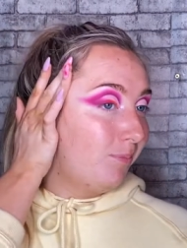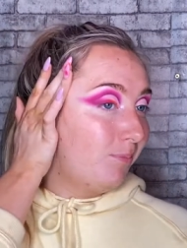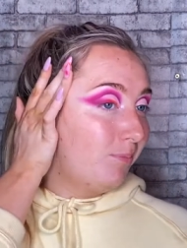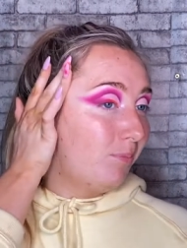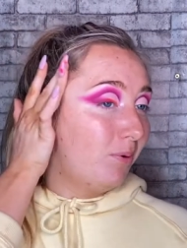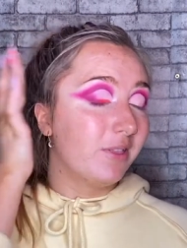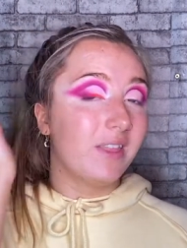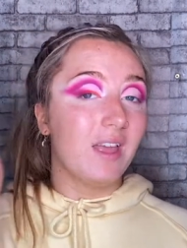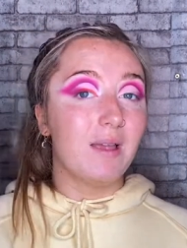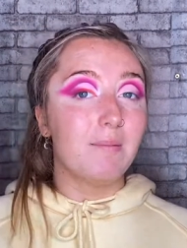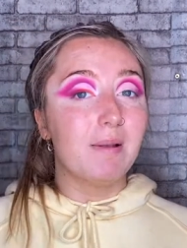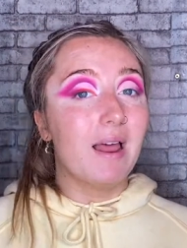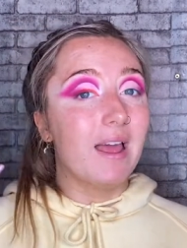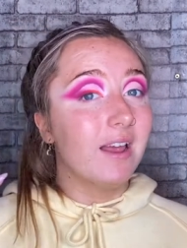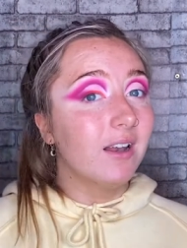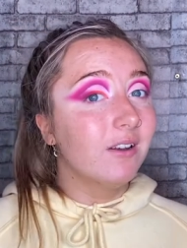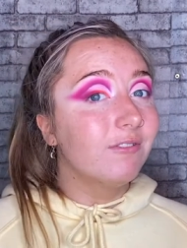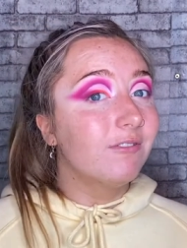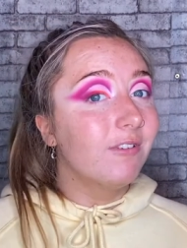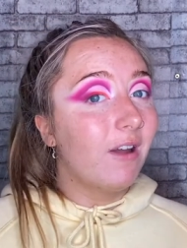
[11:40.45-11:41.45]
But they
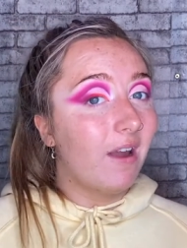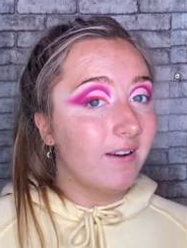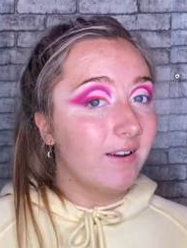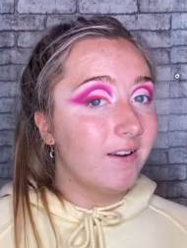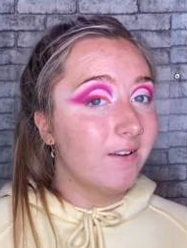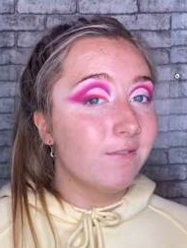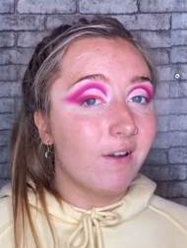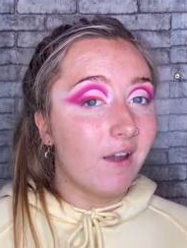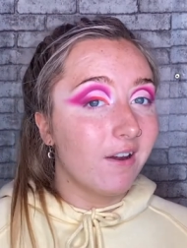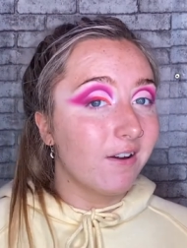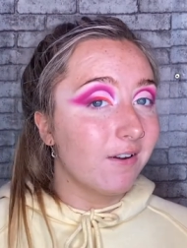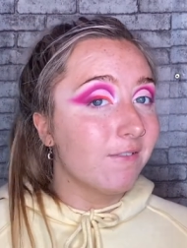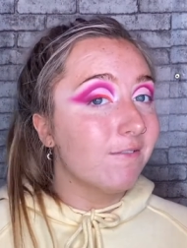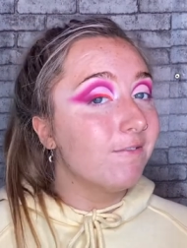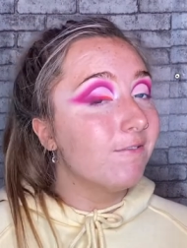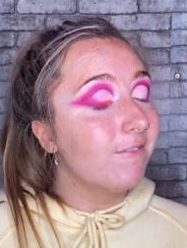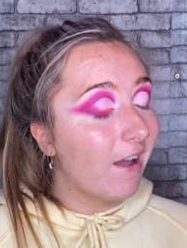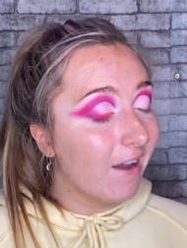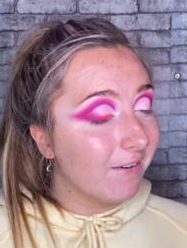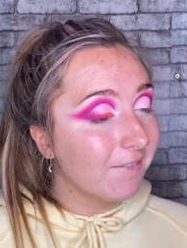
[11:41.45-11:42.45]
blend very, very,
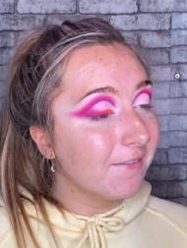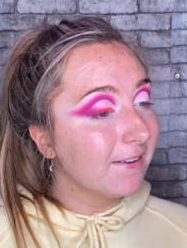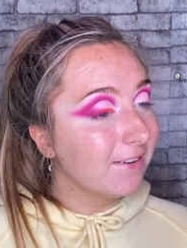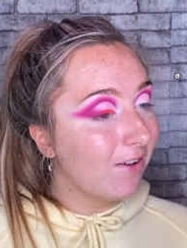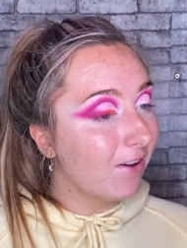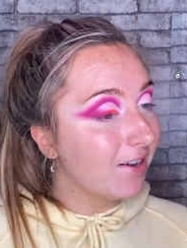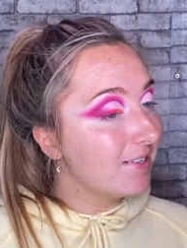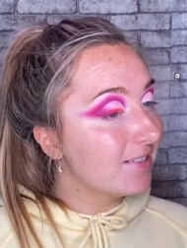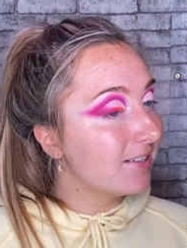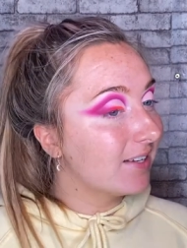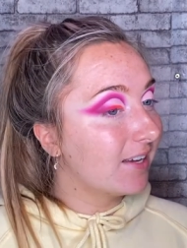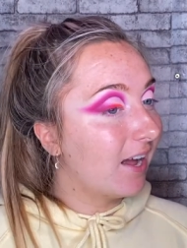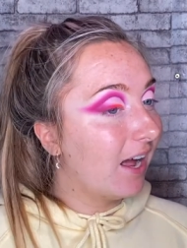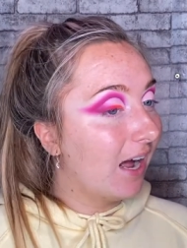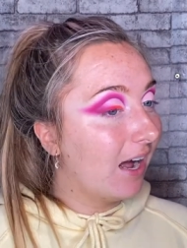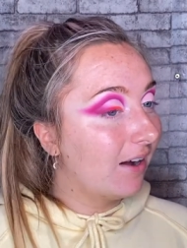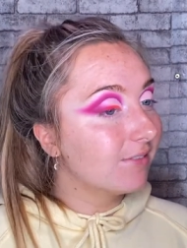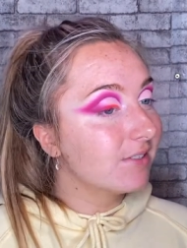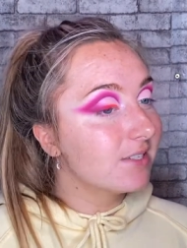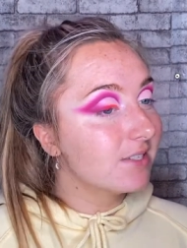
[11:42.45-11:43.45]
very nicely, I
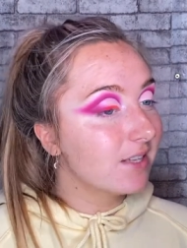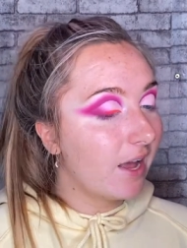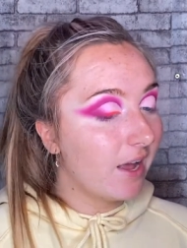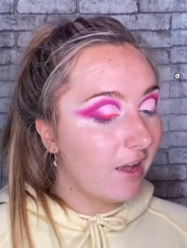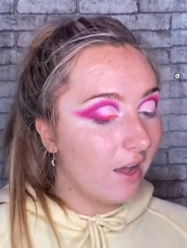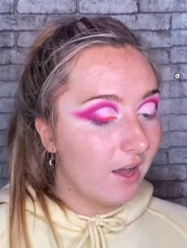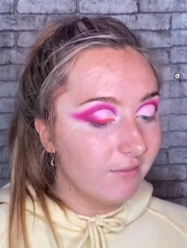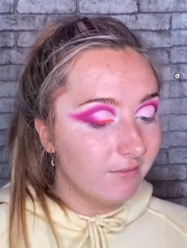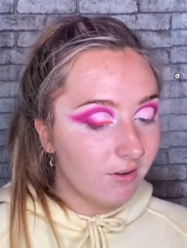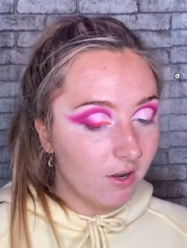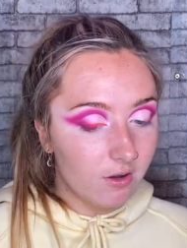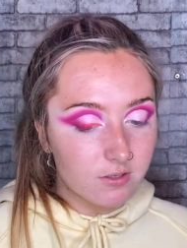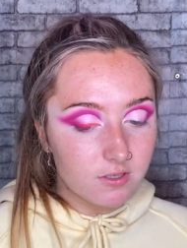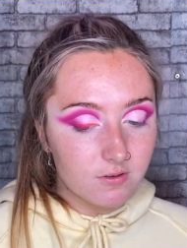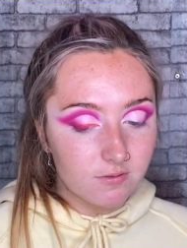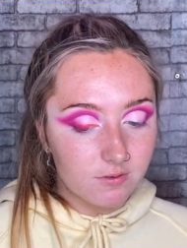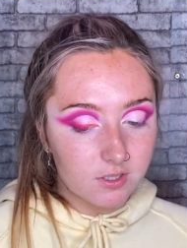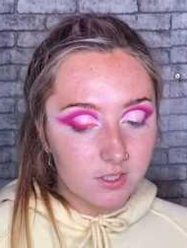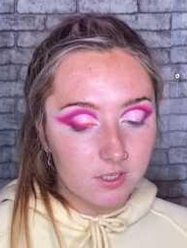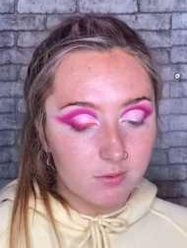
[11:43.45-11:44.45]
have to say. I have loads
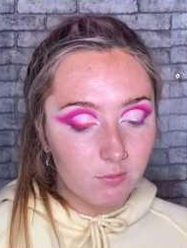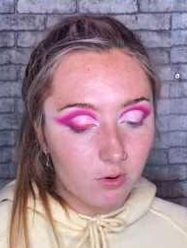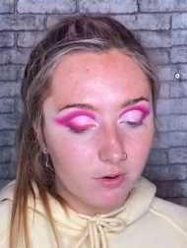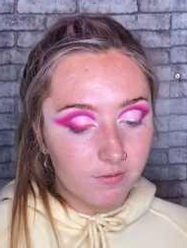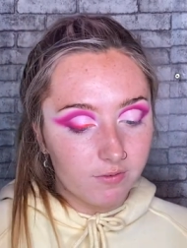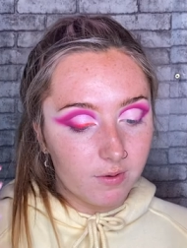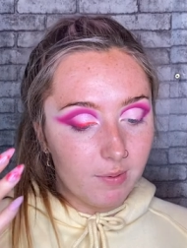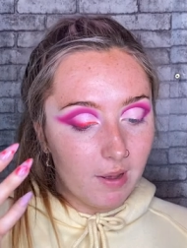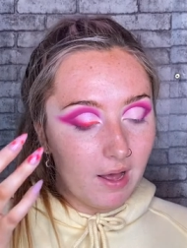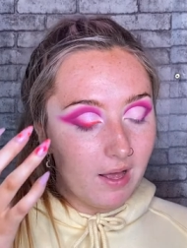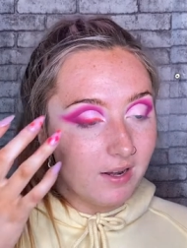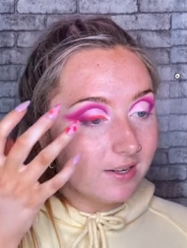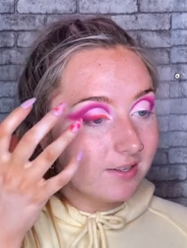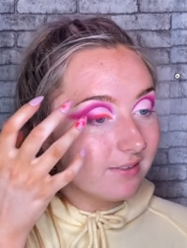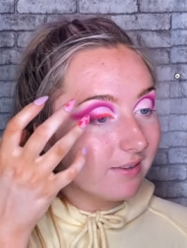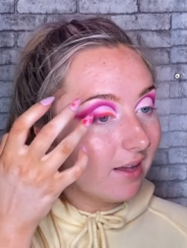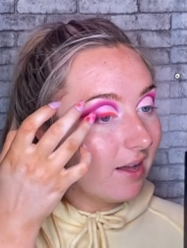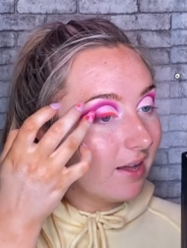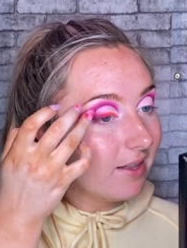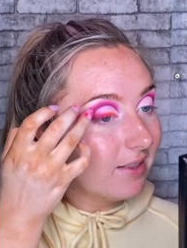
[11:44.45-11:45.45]
of other Morphe palettes
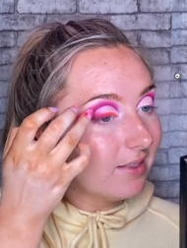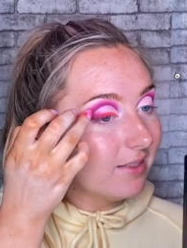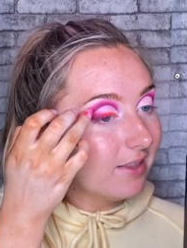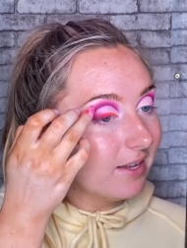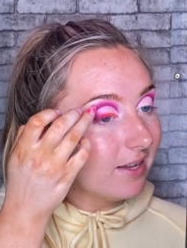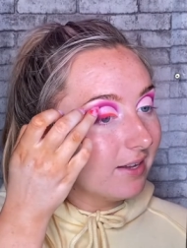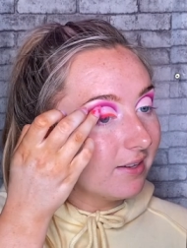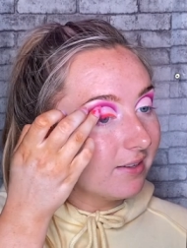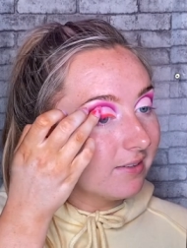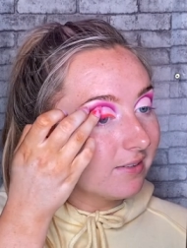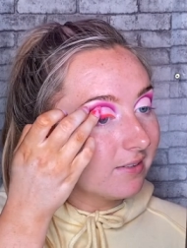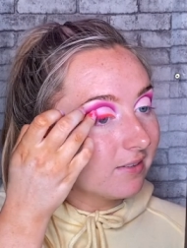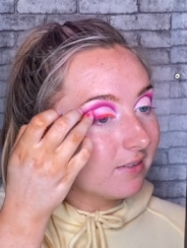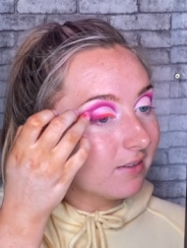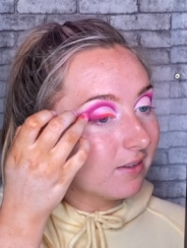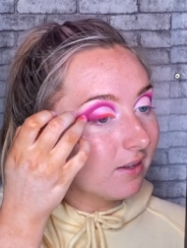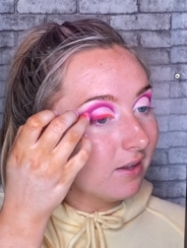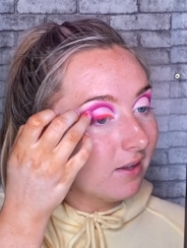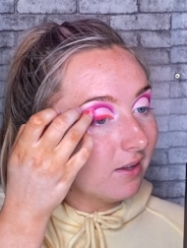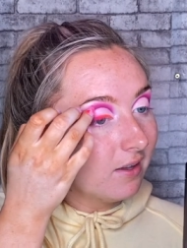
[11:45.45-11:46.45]
and this
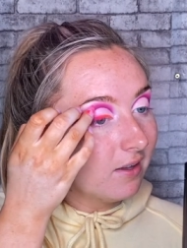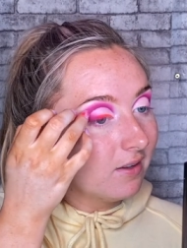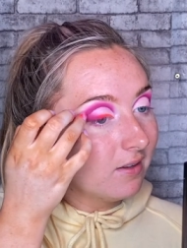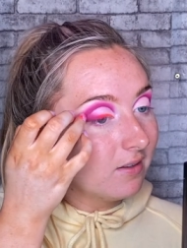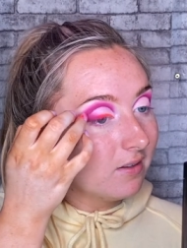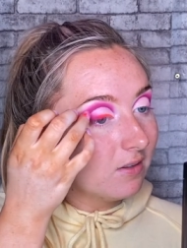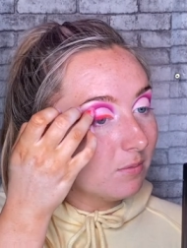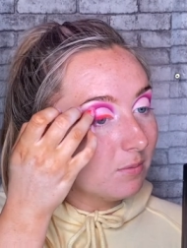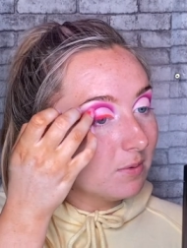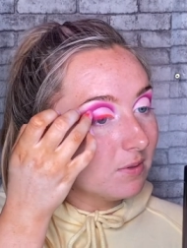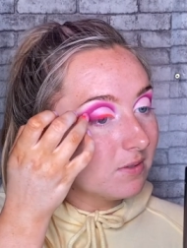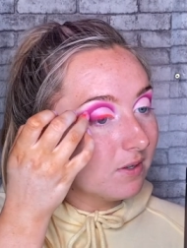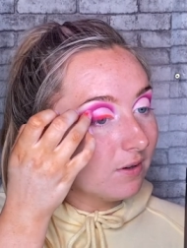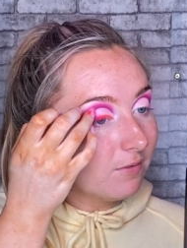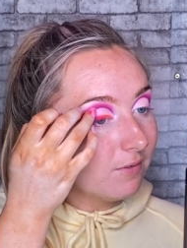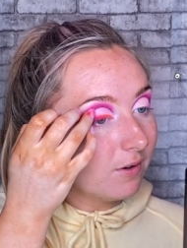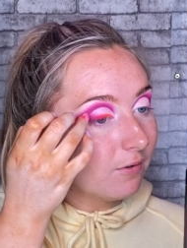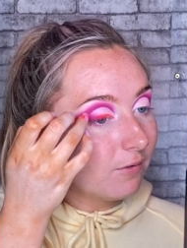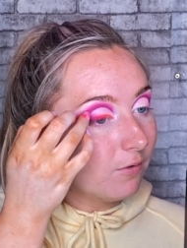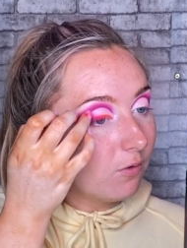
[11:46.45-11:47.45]

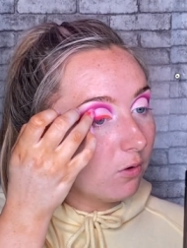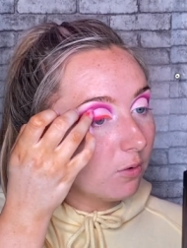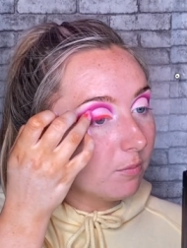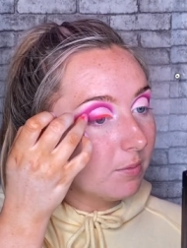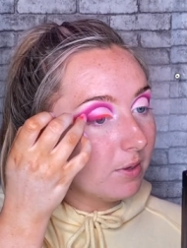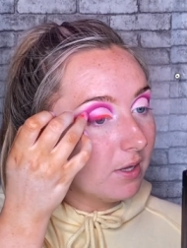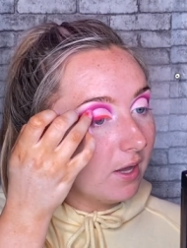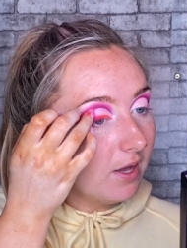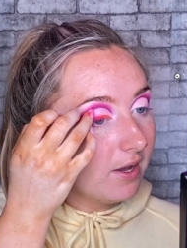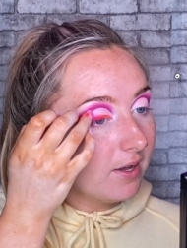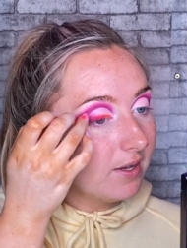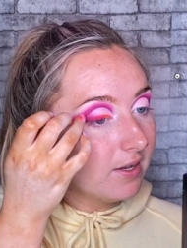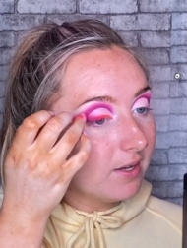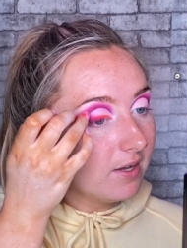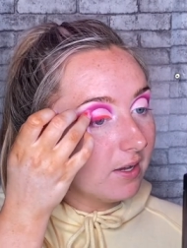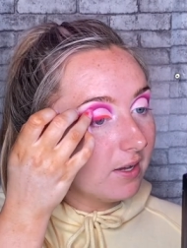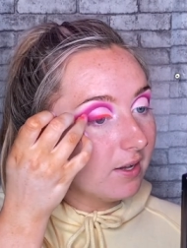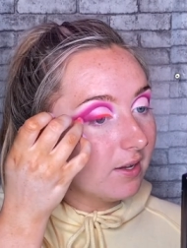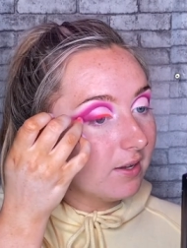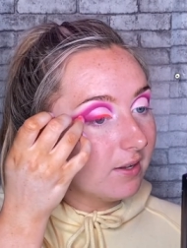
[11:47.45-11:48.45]
specific formula
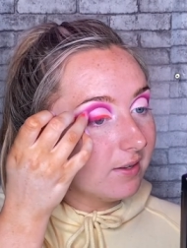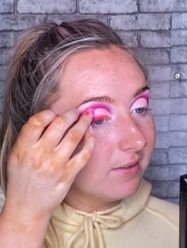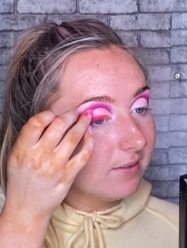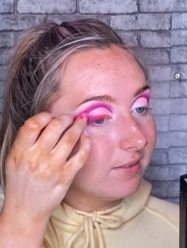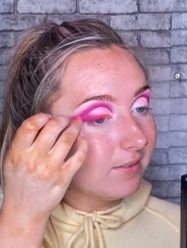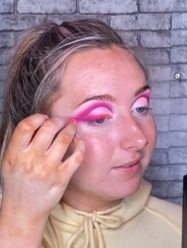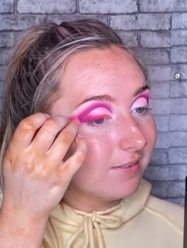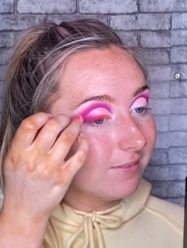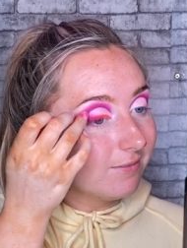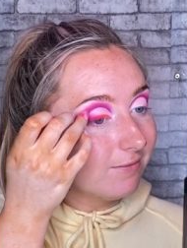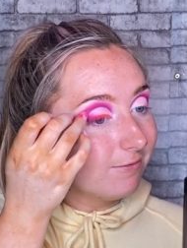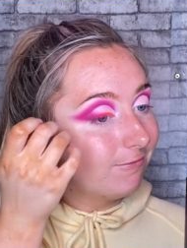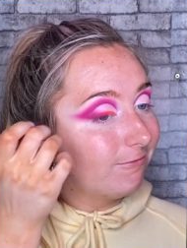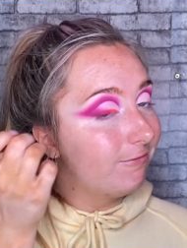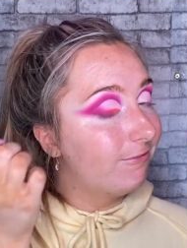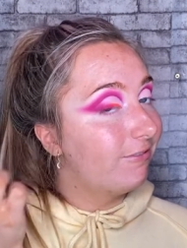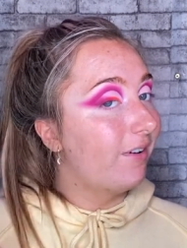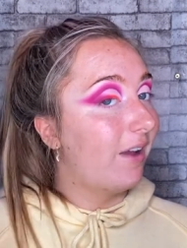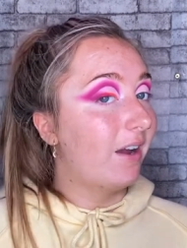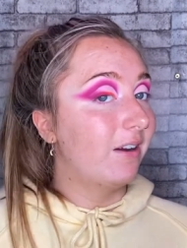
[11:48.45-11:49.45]
is
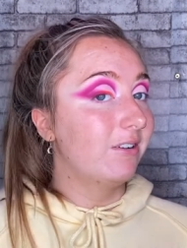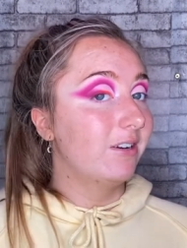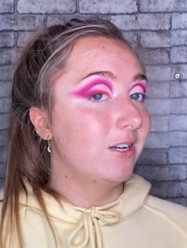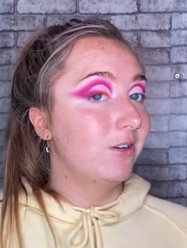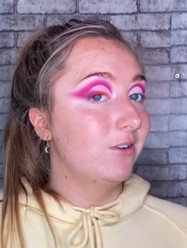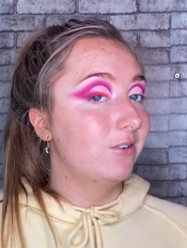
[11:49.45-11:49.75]
very